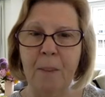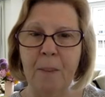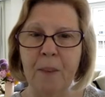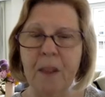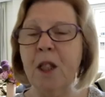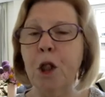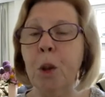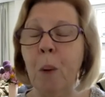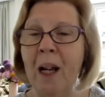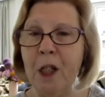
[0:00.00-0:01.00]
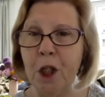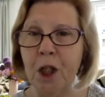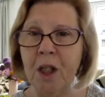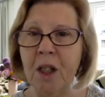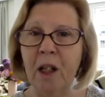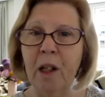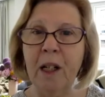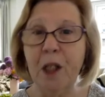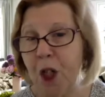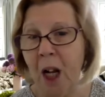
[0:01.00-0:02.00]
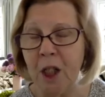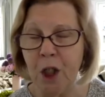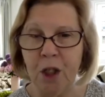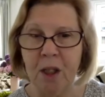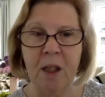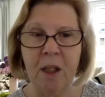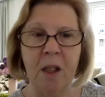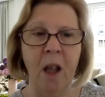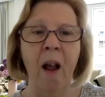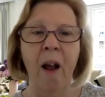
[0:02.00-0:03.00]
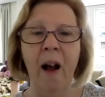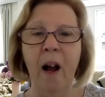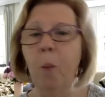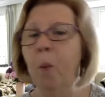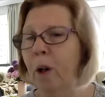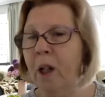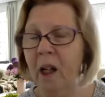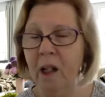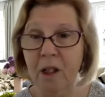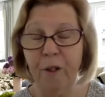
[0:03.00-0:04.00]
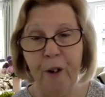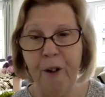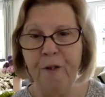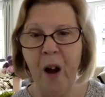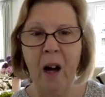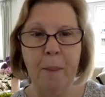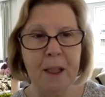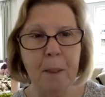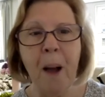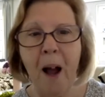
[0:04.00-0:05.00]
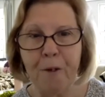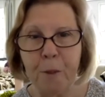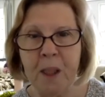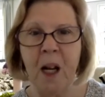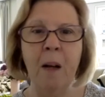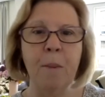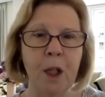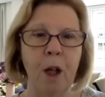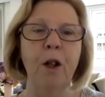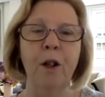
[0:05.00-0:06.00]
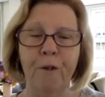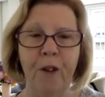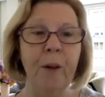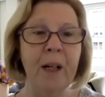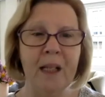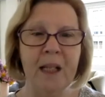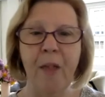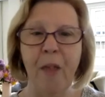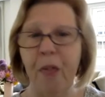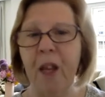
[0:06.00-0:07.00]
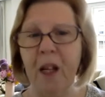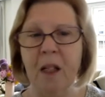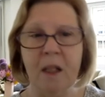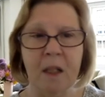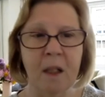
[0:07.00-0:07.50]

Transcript: situations and challenges working in different environments, apart from time zone and various other things.